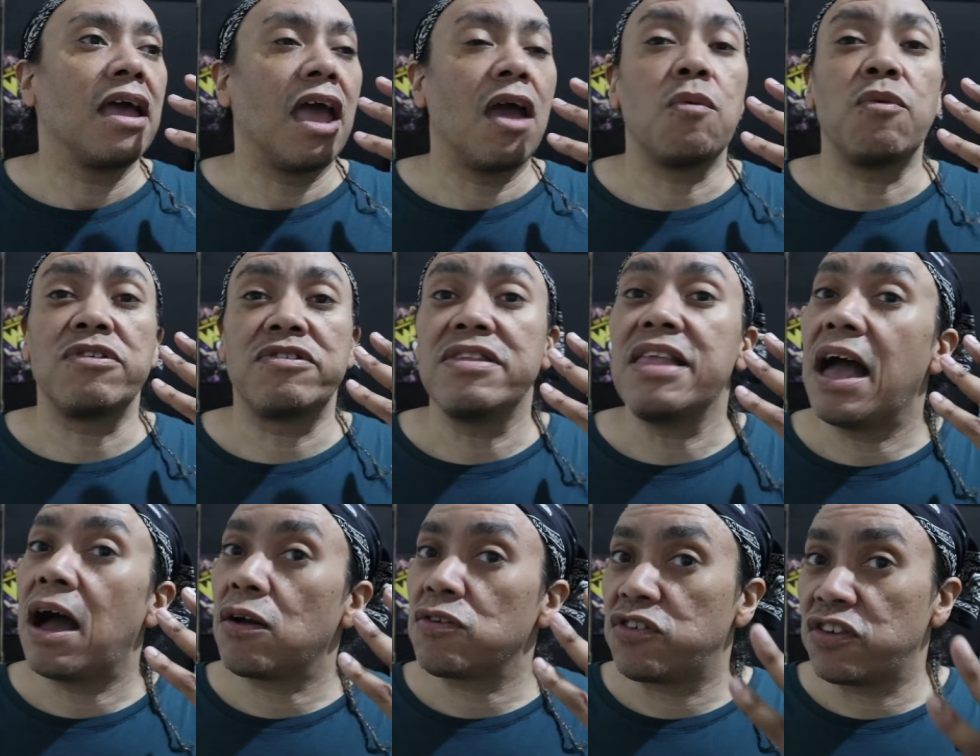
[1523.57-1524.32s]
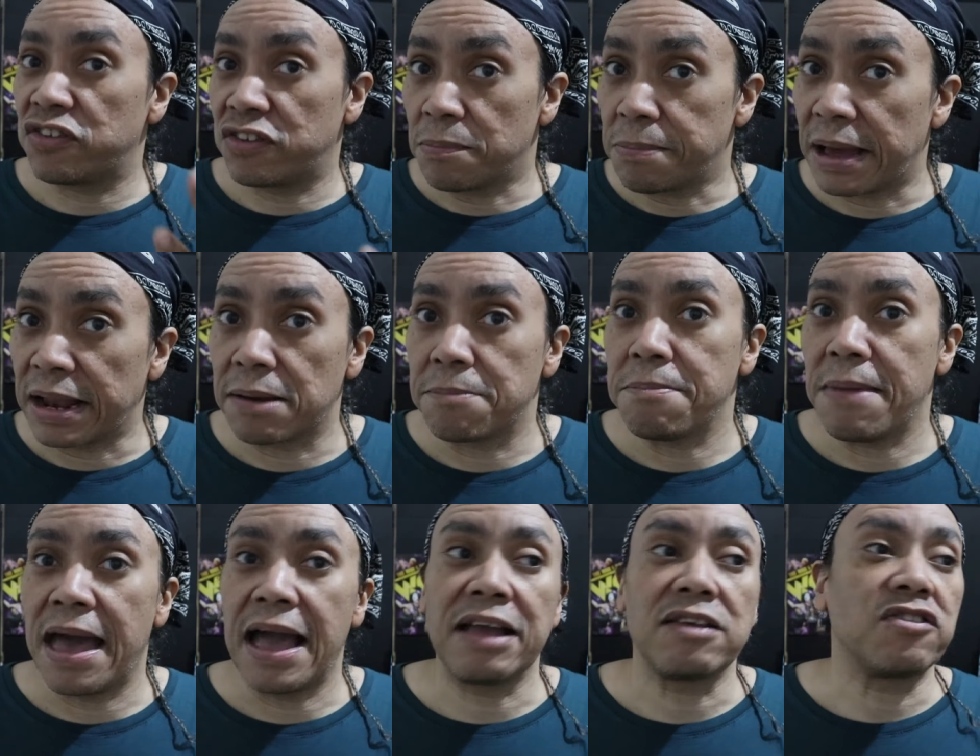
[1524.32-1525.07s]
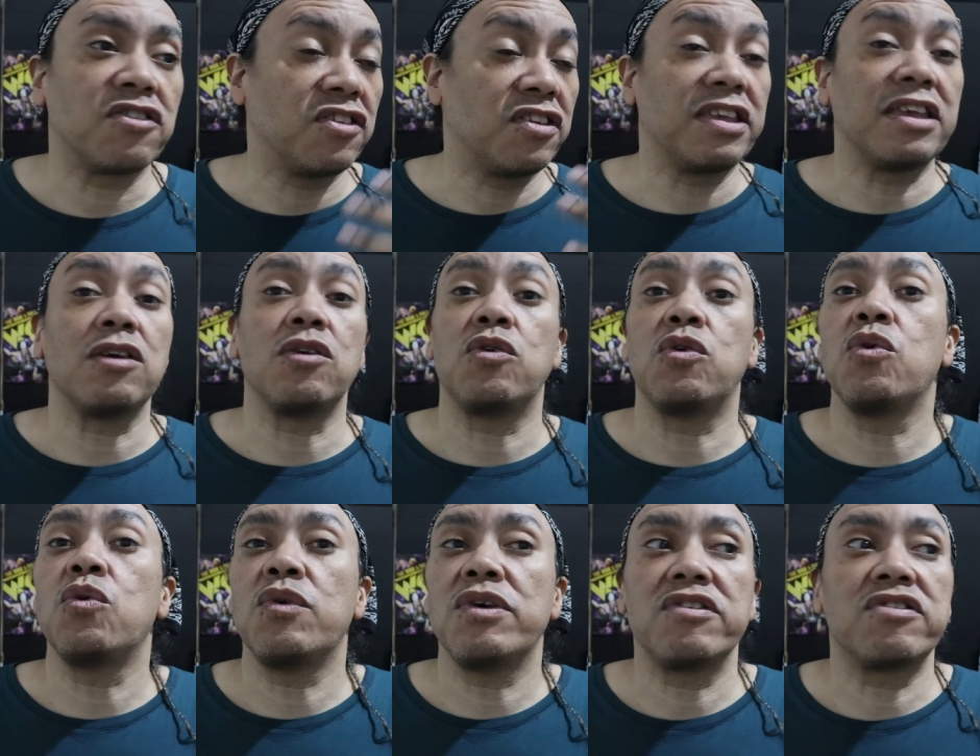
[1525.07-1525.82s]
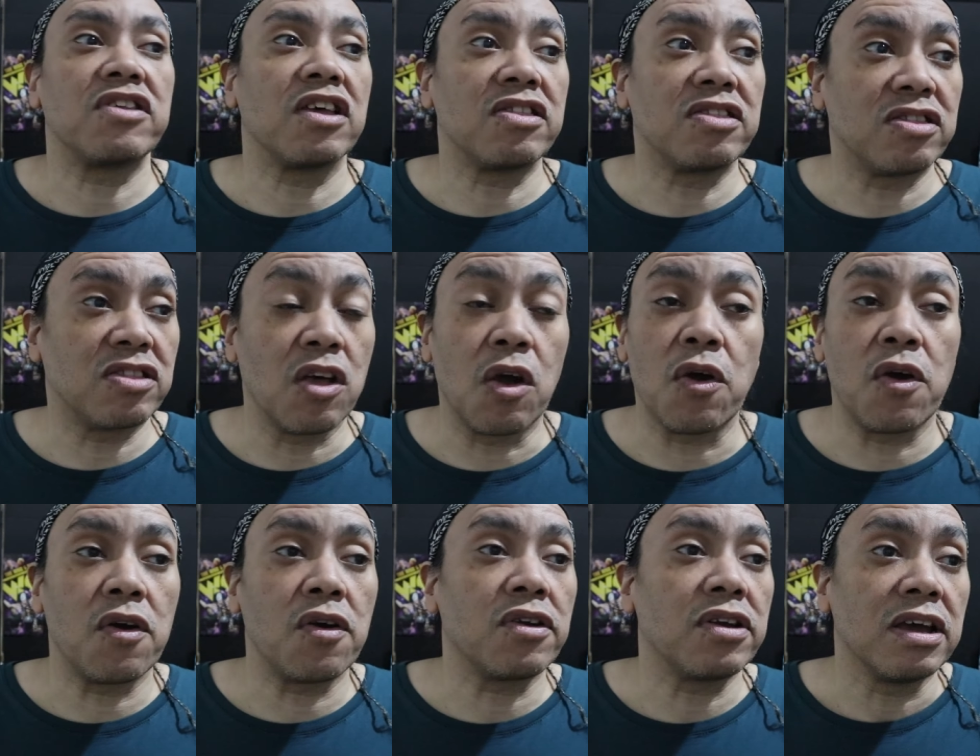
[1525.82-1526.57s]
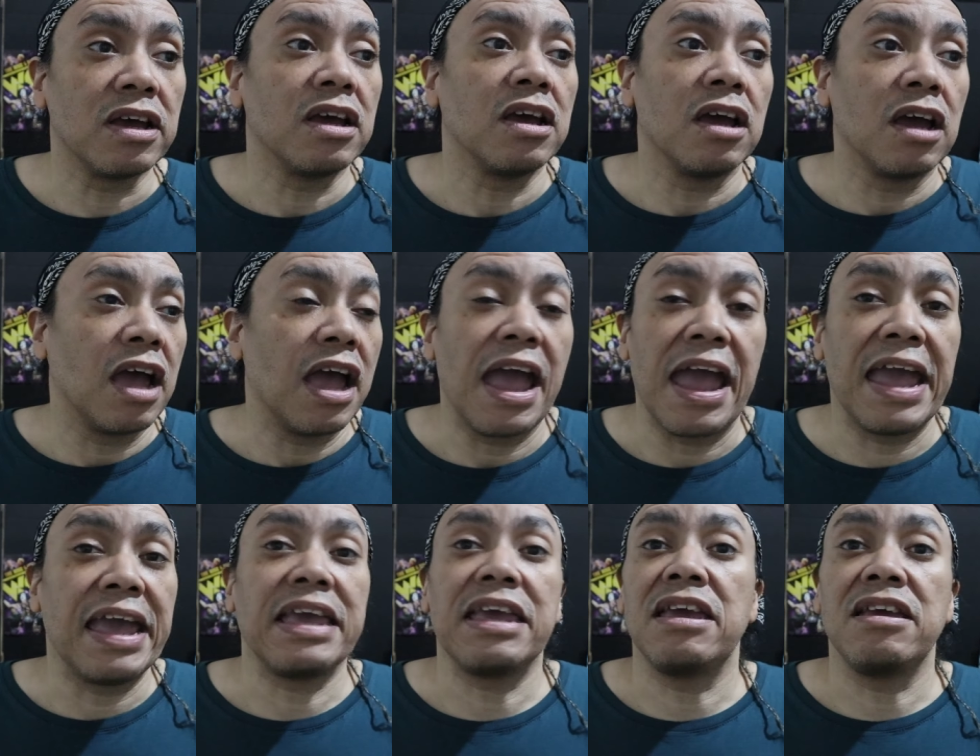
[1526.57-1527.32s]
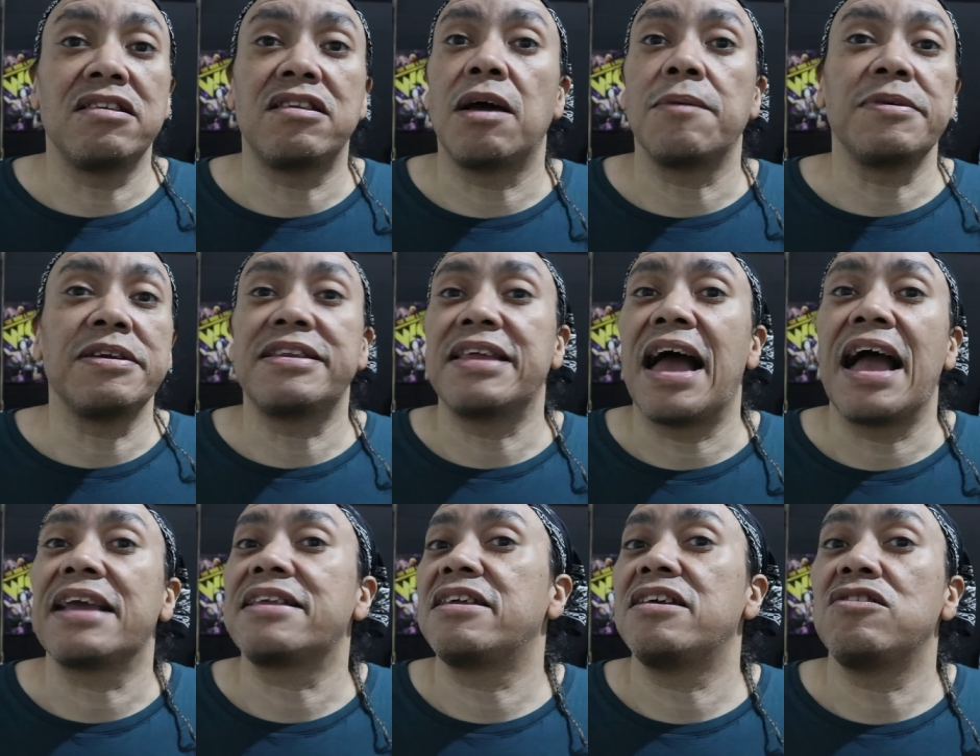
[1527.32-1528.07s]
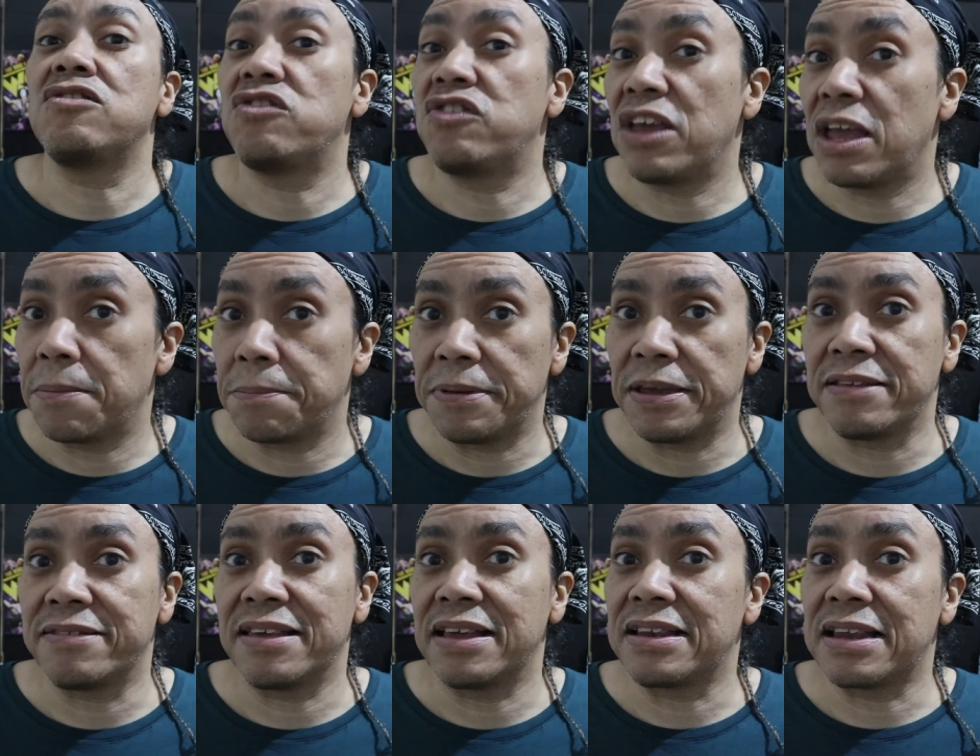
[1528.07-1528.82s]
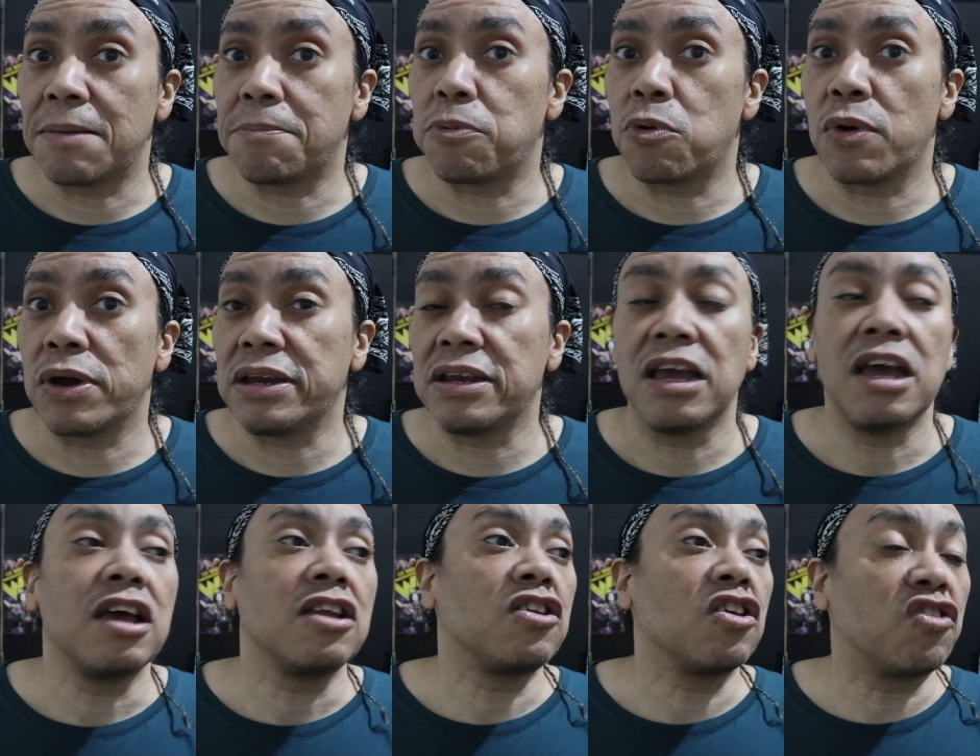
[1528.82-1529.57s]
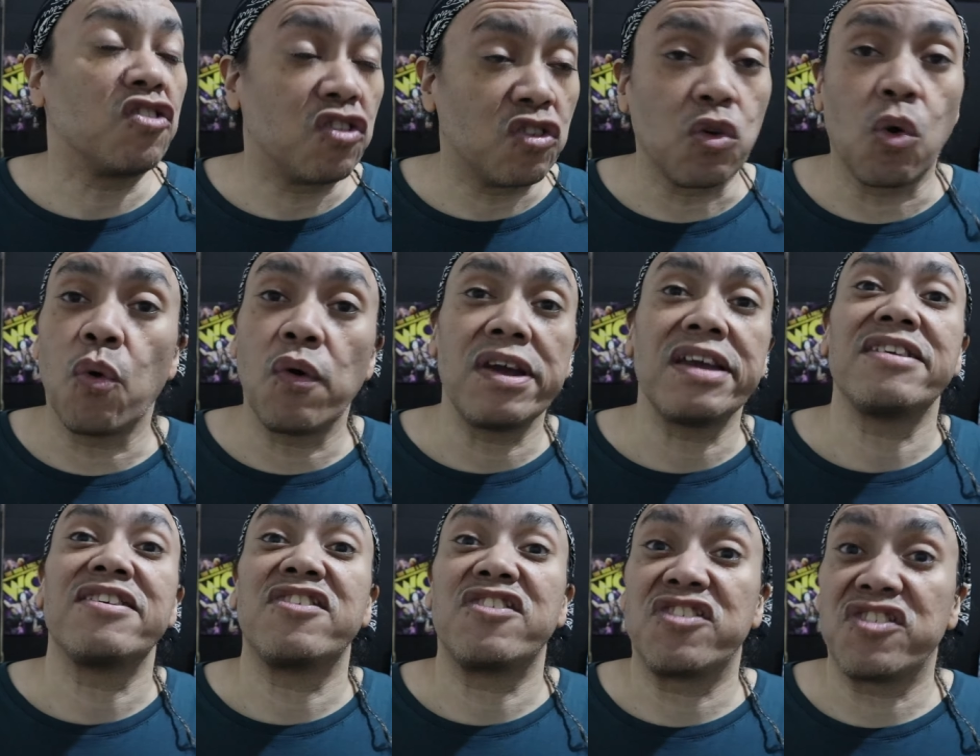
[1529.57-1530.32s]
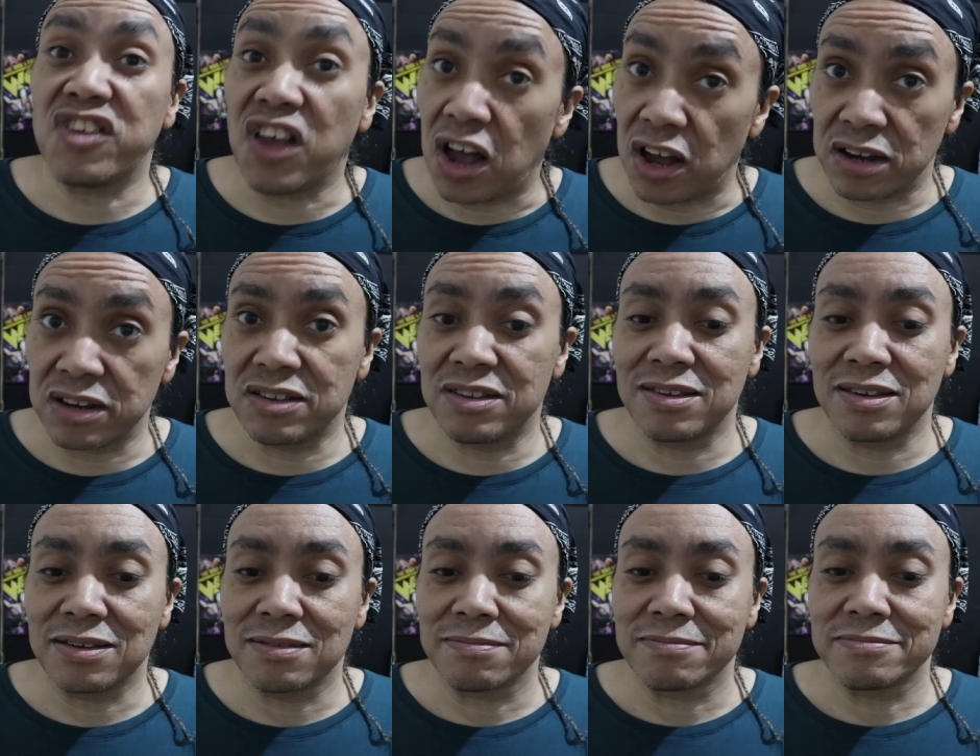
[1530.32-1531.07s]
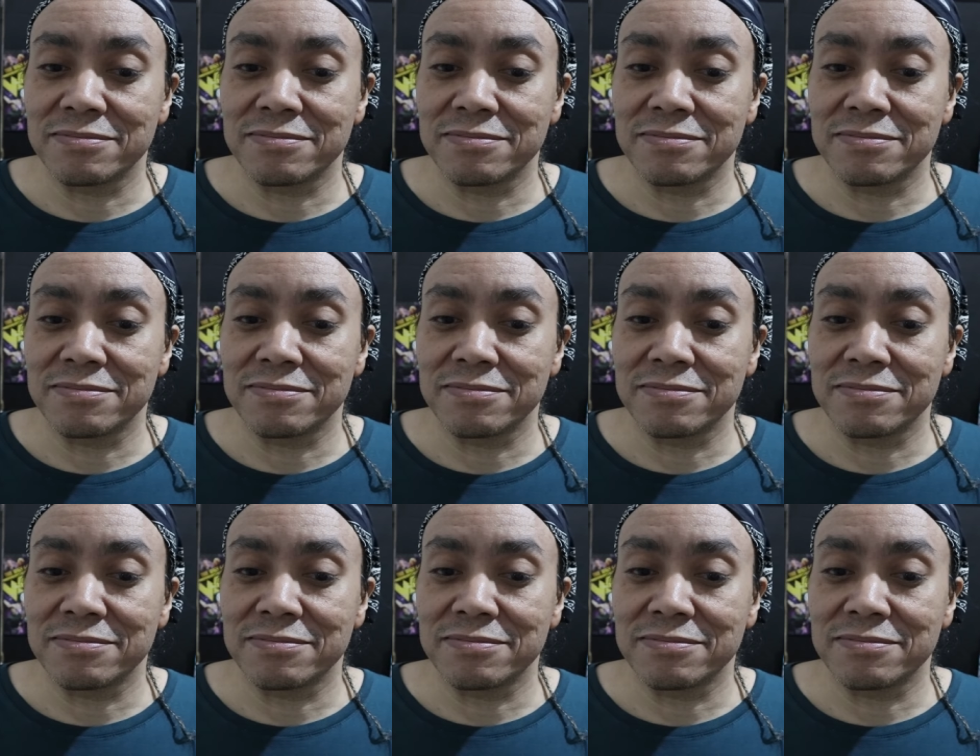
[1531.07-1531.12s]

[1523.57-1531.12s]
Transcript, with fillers: It was now just about a match to see who is the third AEW Tag Team Champions at that point. The story sucked.